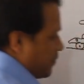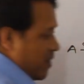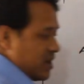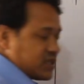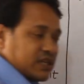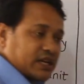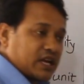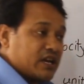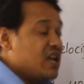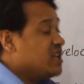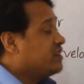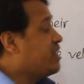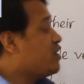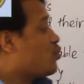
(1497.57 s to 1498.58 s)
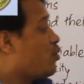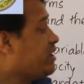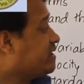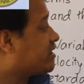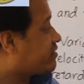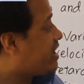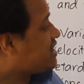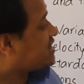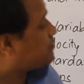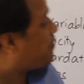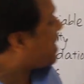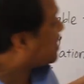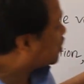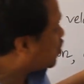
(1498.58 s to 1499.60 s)
per second, then with
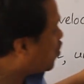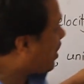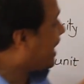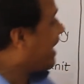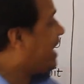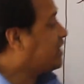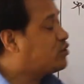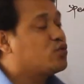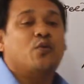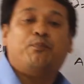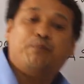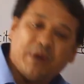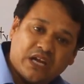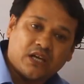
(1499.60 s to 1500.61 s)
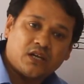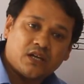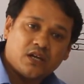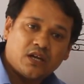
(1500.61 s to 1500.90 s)
respect to A to B,